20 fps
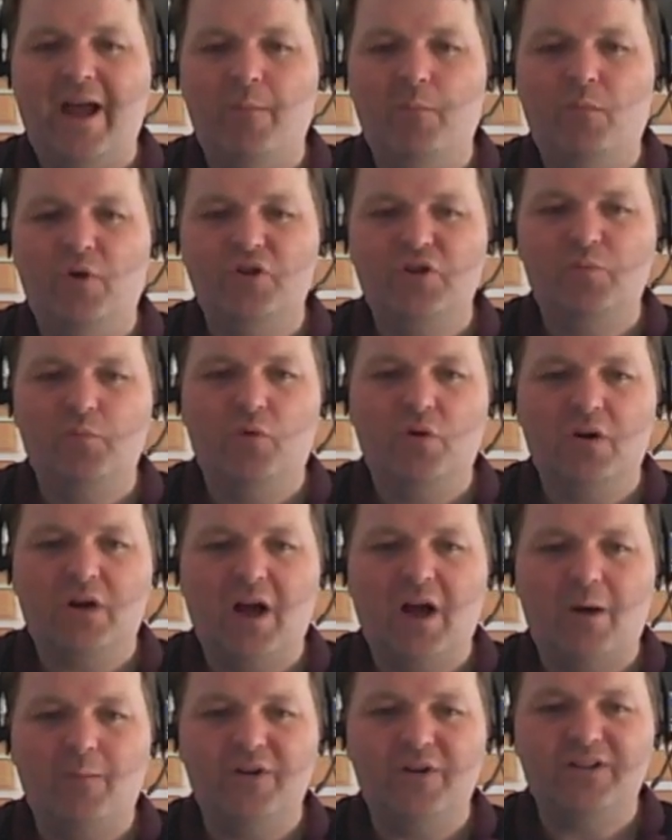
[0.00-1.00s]
Much more
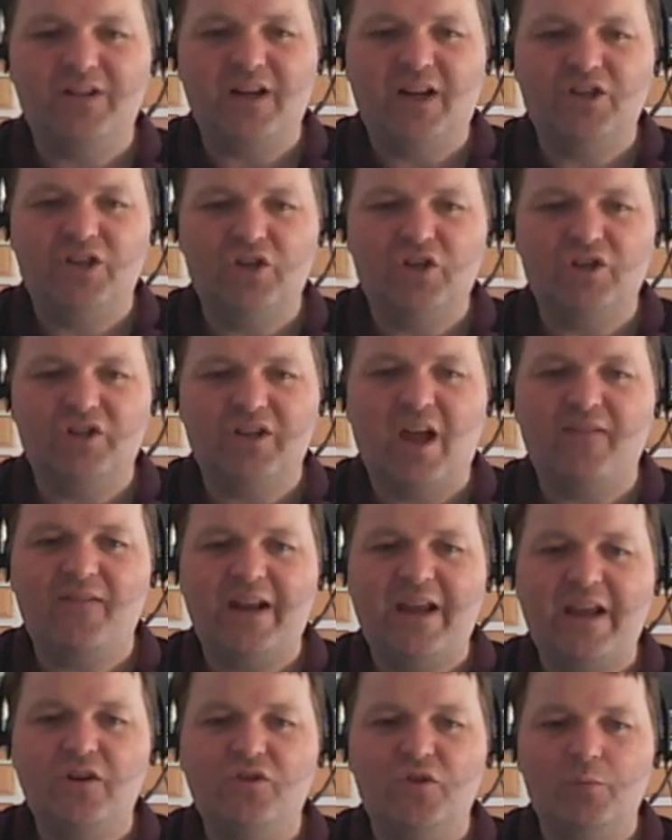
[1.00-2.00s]
common is actually just to have an
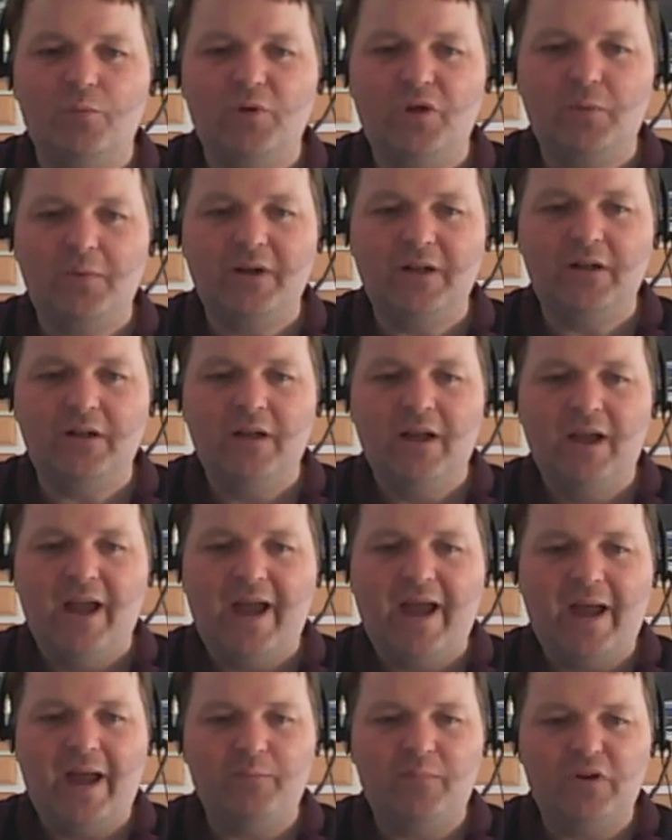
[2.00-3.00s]
atrium in the middle
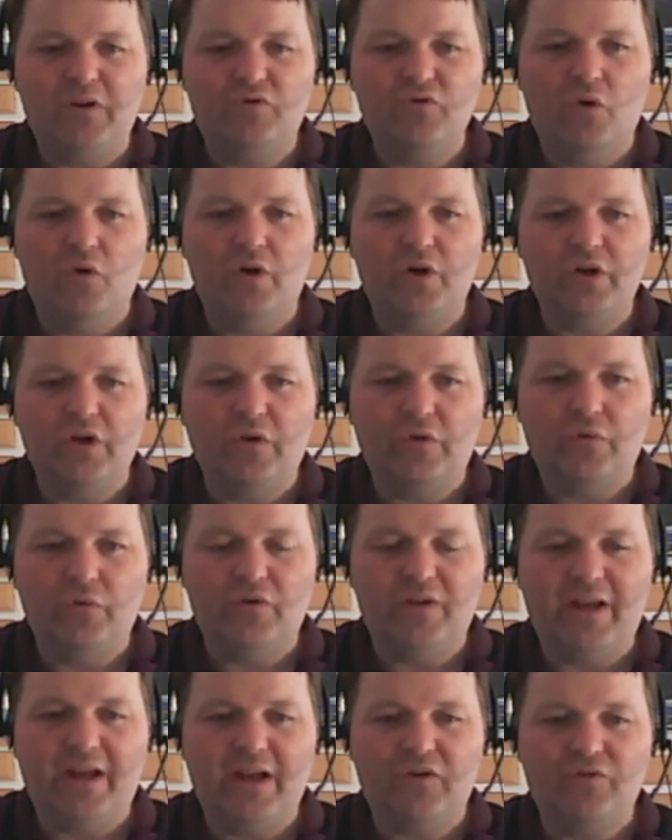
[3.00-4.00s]
and be drawing it through
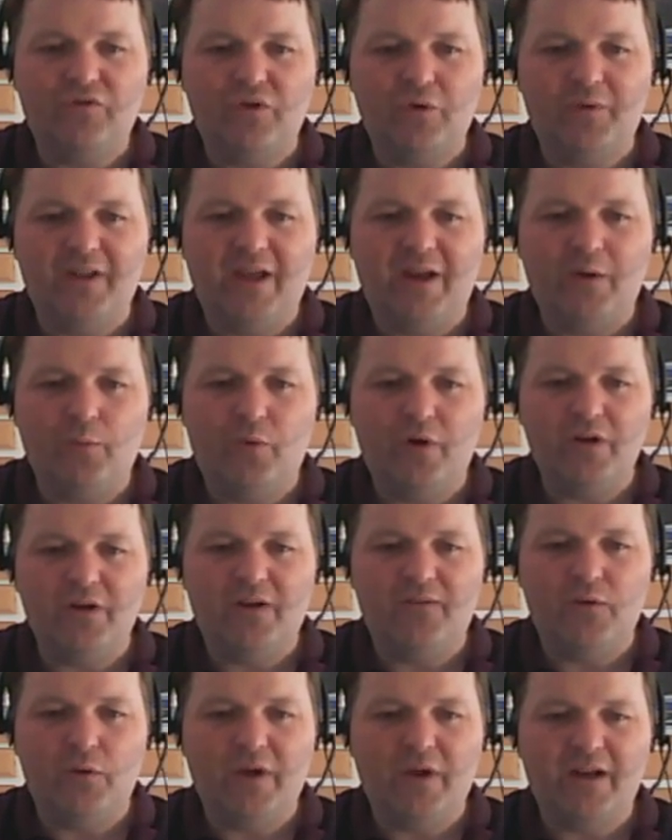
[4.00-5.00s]
the atrium, and then
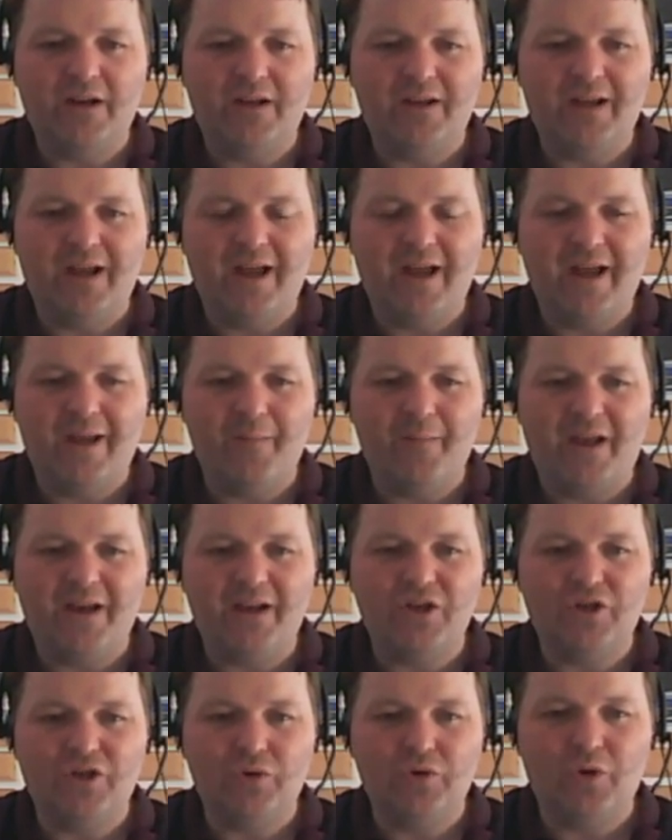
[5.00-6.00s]
if you get an
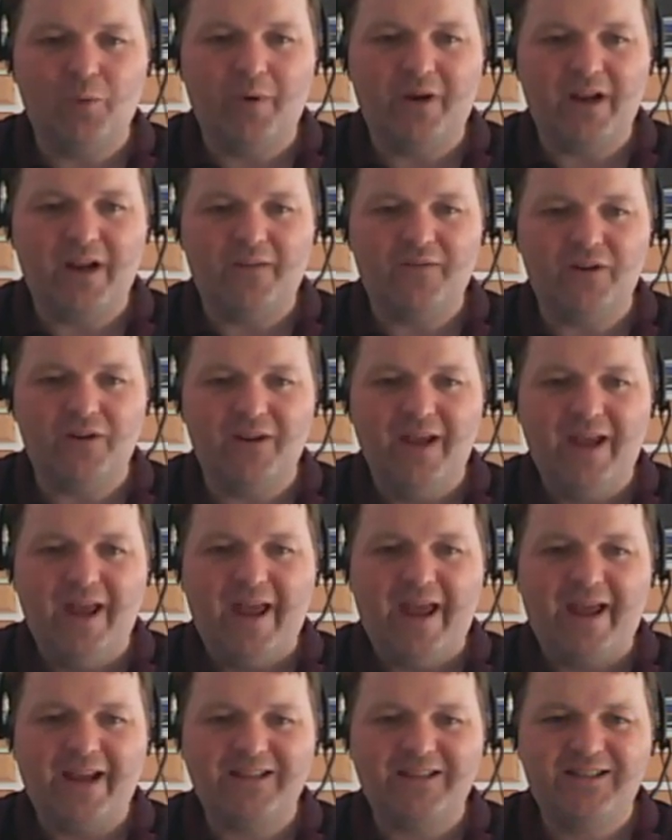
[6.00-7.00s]
issue, you might have to
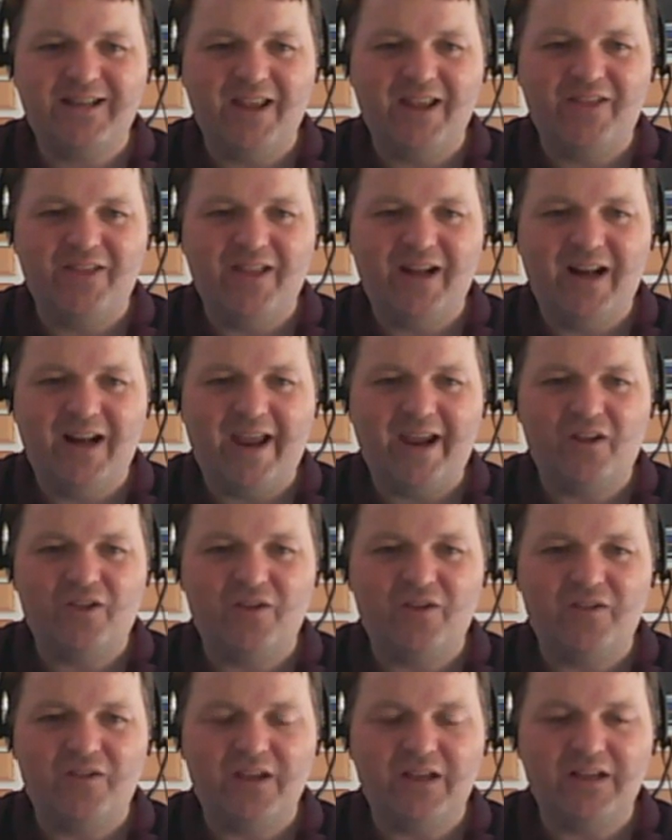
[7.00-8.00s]
extend the length
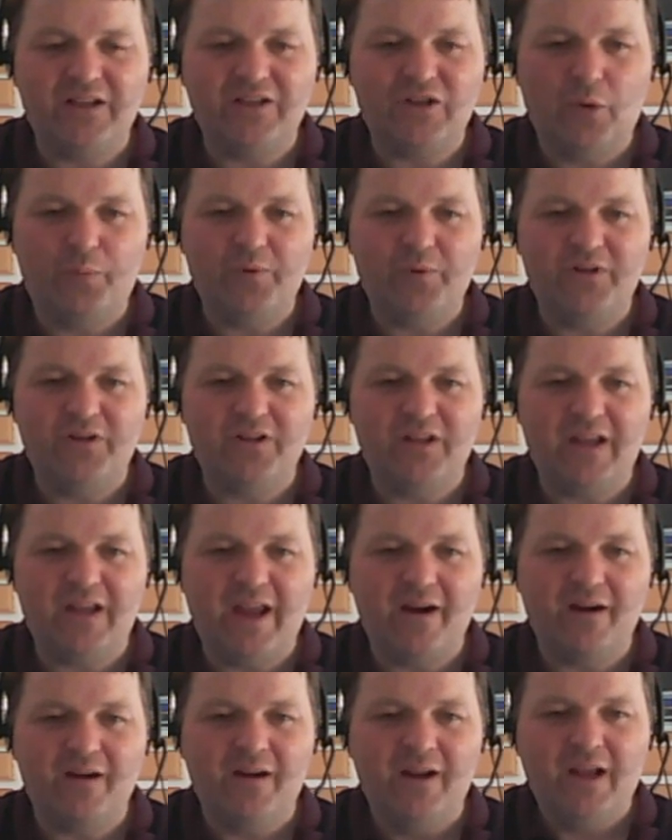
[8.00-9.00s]
of these up into the
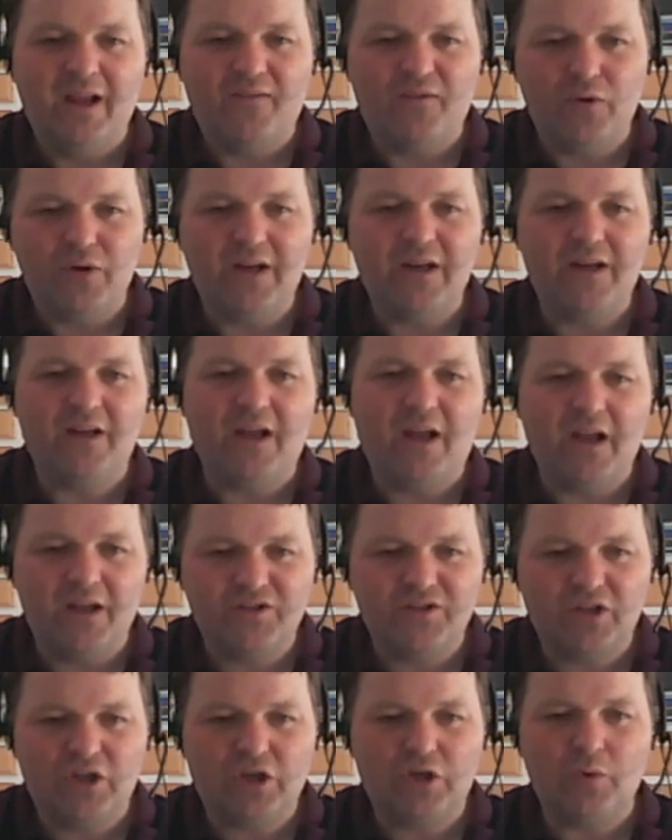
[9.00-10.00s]
air if you need a
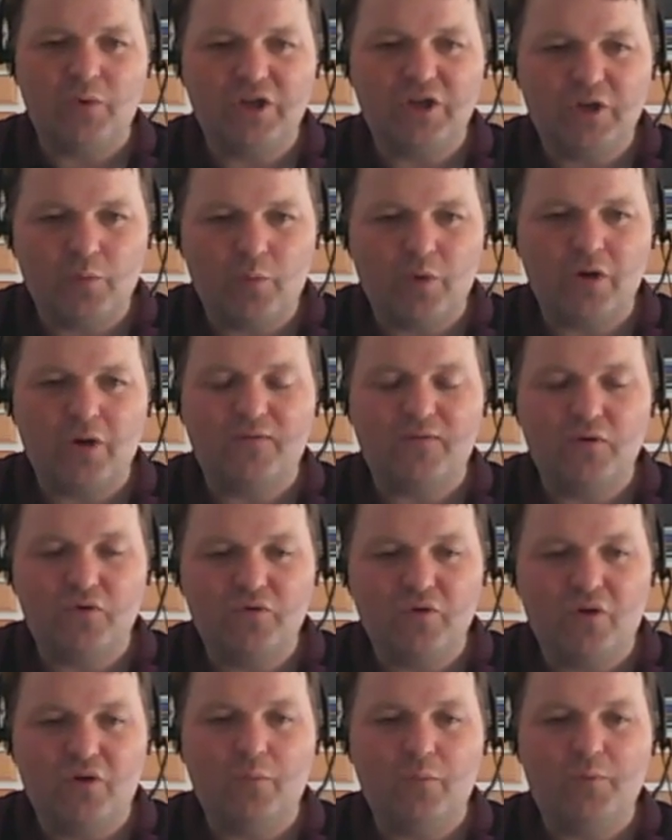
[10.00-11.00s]
situation where you have to
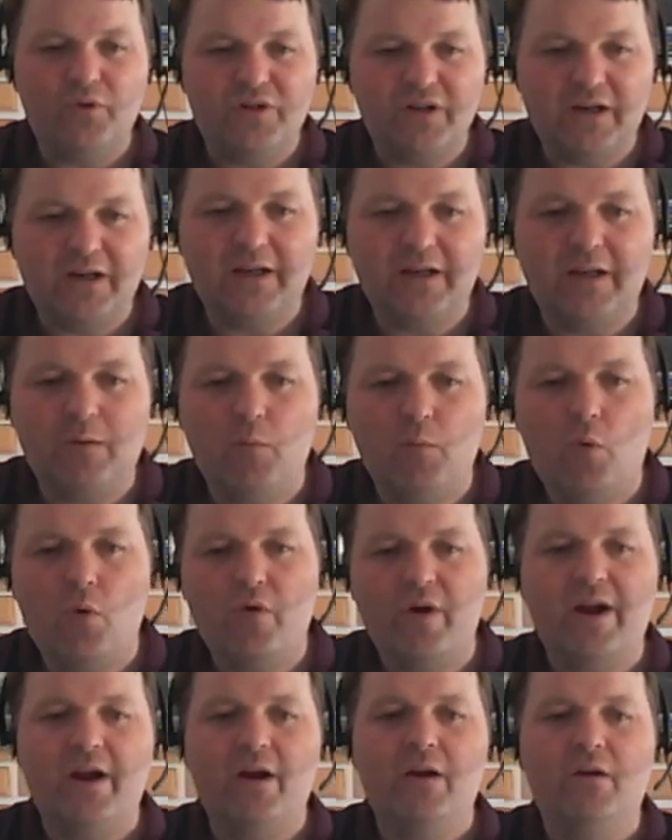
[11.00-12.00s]
draw particularly
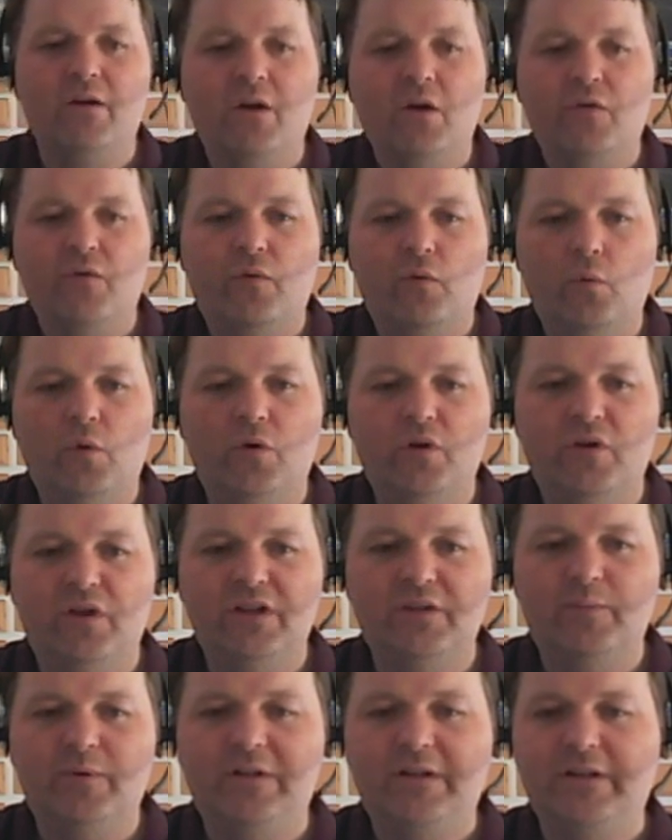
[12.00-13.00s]
more air through one of
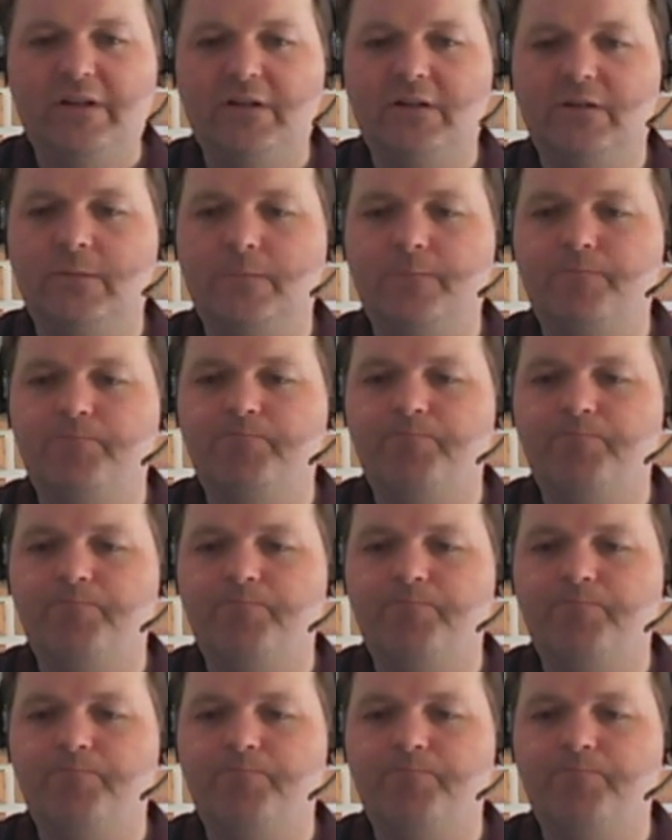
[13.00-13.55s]
these buildings.